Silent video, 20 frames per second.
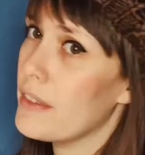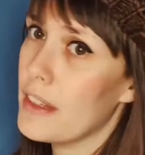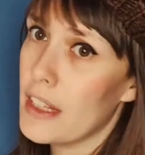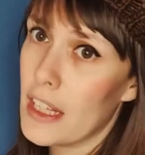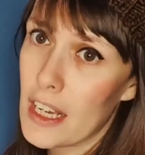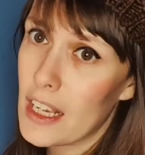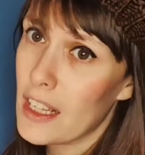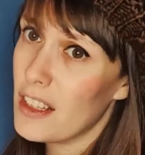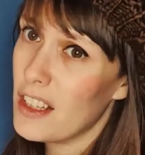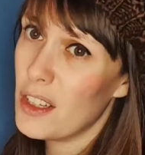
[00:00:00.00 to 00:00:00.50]

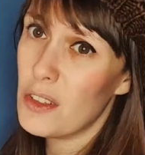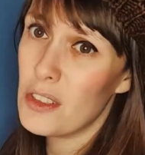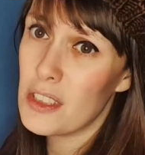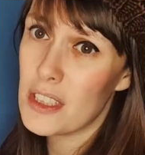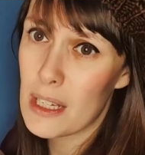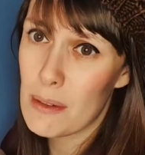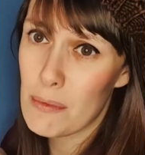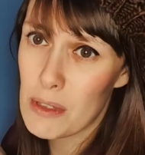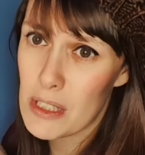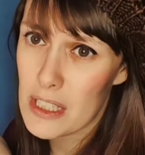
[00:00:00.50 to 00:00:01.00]
You can use
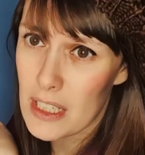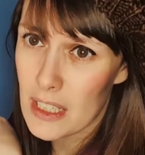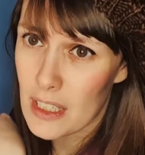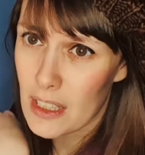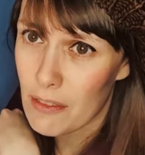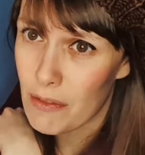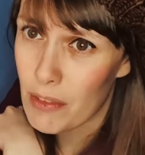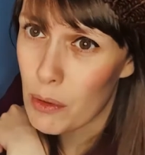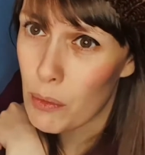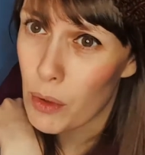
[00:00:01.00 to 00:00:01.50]
them still
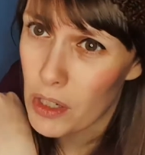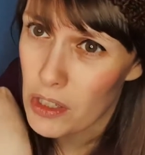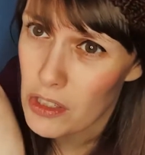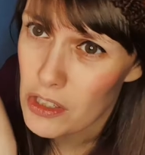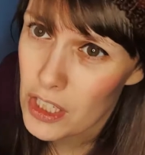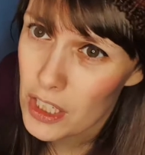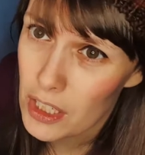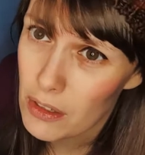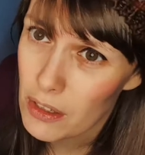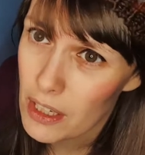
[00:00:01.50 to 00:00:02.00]
if you want
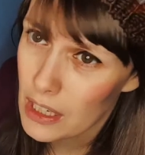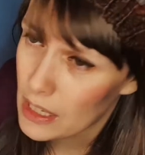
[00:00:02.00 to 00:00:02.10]
to. You can